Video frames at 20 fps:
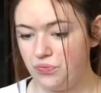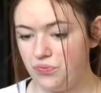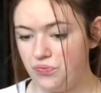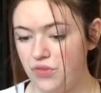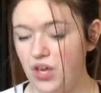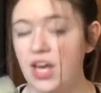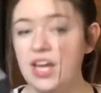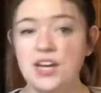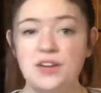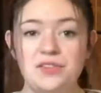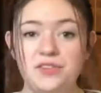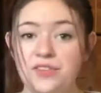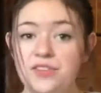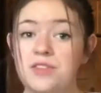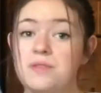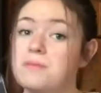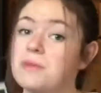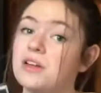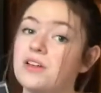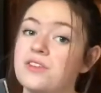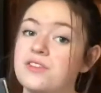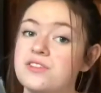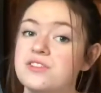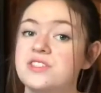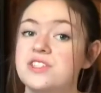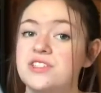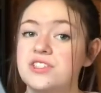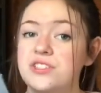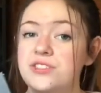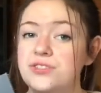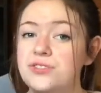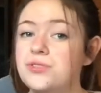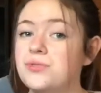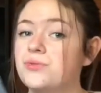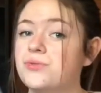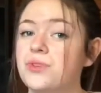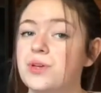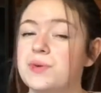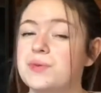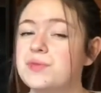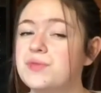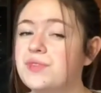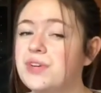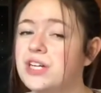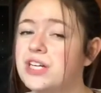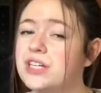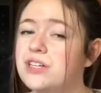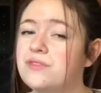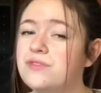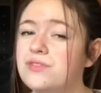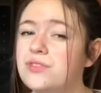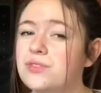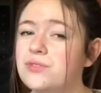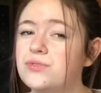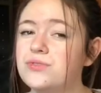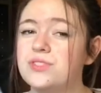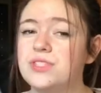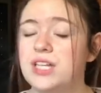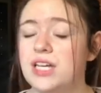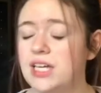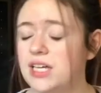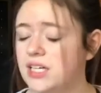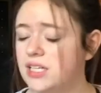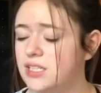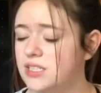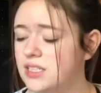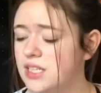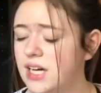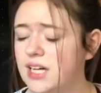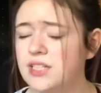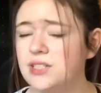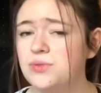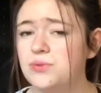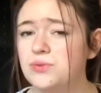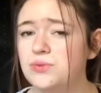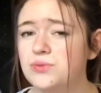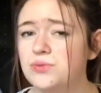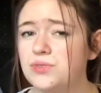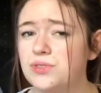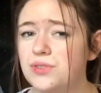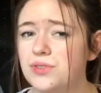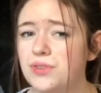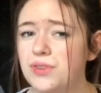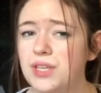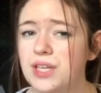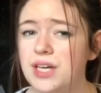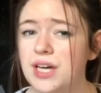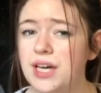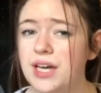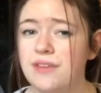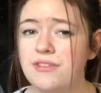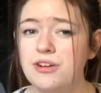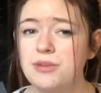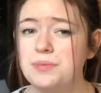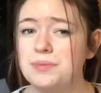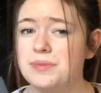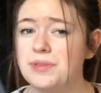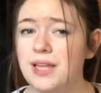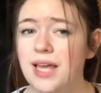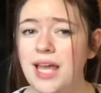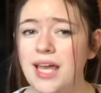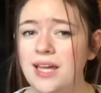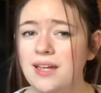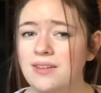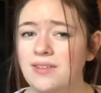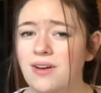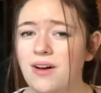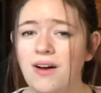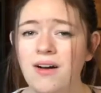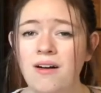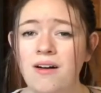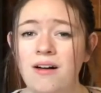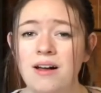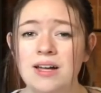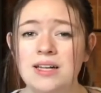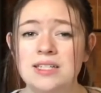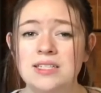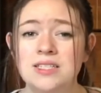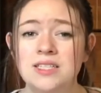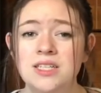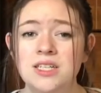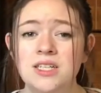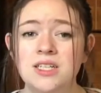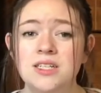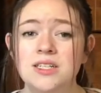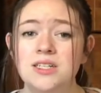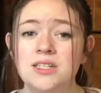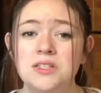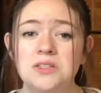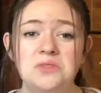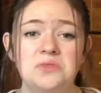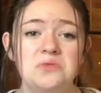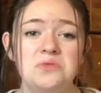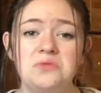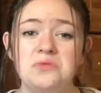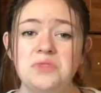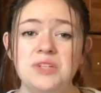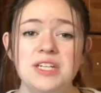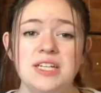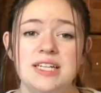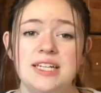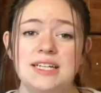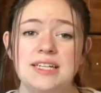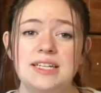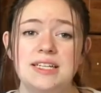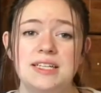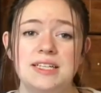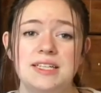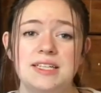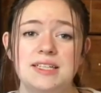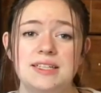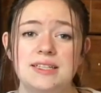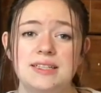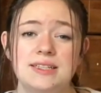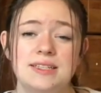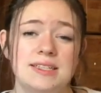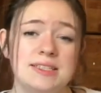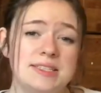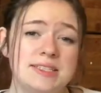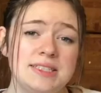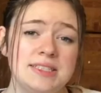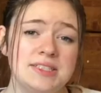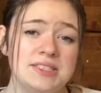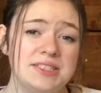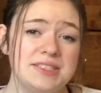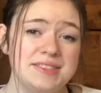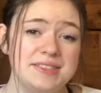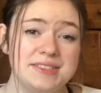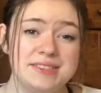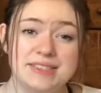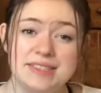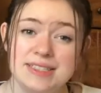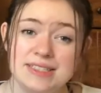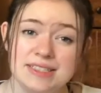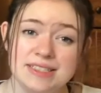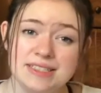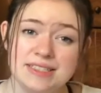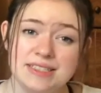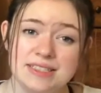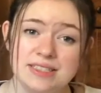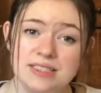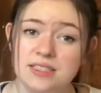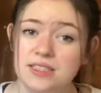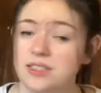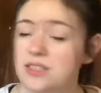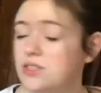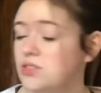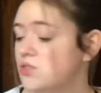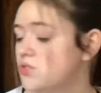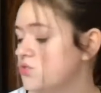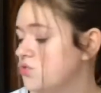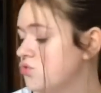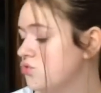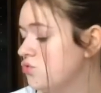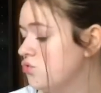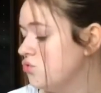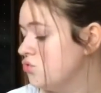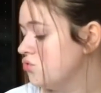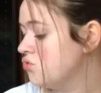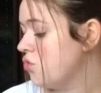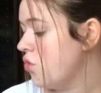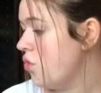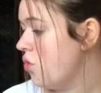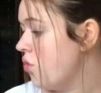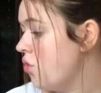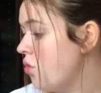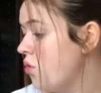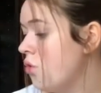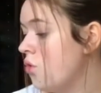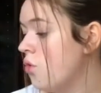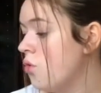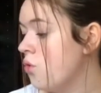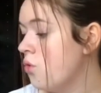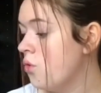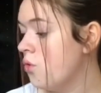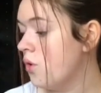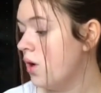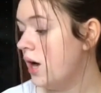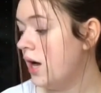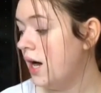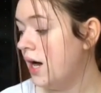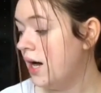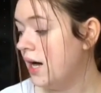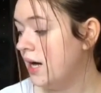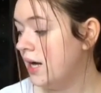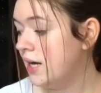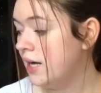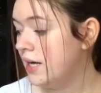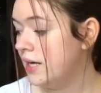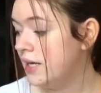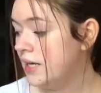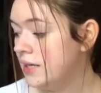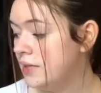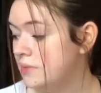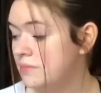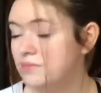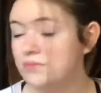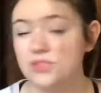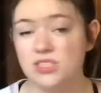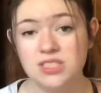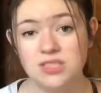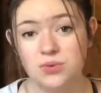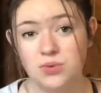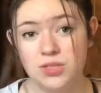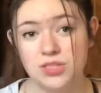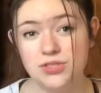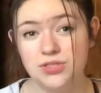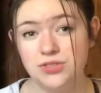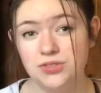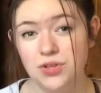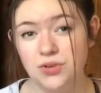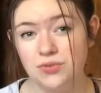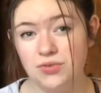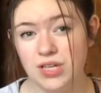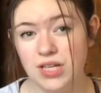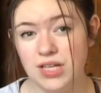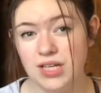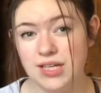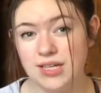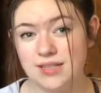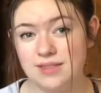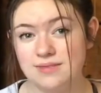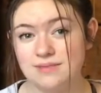and it's in the middle of the series too, so I was very confused, and I don't think I ever plan on reading this series as it is. So I'm just going to donate it.